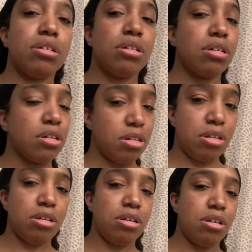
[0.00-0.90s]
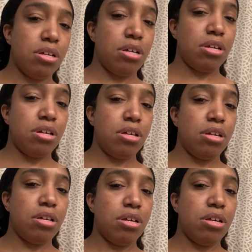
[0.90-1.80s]

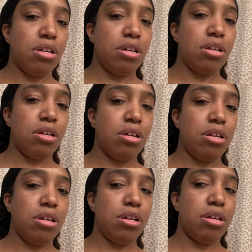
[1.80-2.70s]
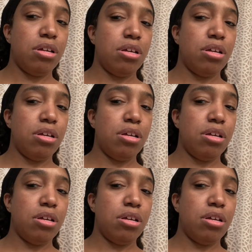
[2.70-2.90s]
(no one is talking)